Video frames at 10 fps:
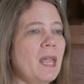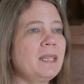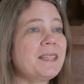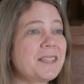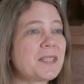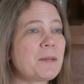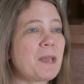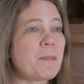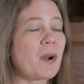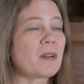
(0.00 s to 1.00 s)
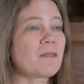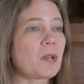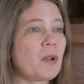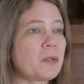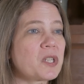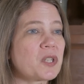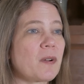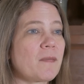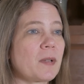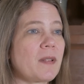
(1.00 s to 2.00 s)
It needs to be a part of the culture
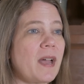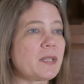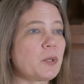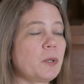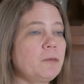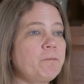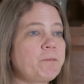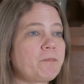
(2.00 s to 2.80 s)
of the classroom.